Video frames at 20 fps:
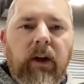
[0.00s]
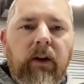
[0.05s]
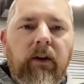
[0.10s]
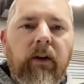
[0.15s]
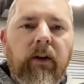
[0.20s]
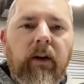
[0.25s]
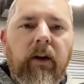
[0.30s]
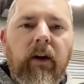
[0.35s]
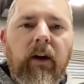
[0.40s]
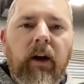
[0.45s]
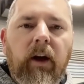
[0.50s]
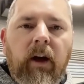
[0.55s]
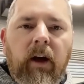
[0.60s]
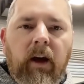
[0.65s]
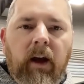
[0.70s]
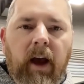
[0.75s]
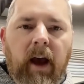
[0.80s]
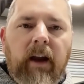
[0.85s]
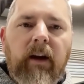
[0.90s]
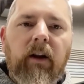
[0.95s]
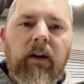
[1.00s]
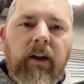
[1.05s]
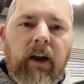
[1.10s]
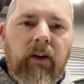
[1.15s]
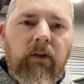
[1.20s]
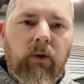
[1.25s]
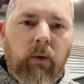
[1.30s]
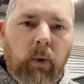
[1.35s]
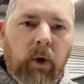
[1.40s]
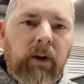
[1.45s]
to the handheld
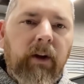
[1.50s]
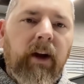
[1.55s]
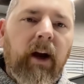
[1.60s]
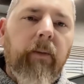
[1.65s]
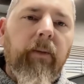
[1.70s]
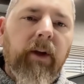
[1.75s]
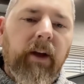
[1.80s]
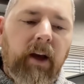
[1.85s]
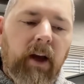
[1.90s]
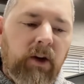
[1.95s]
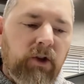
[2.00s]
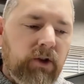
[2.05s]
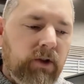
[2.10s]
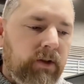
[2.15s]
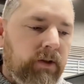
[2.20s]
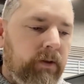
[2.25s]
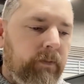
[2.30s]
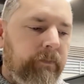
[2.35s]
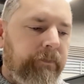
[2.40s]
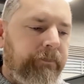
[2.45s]
laser welding applications.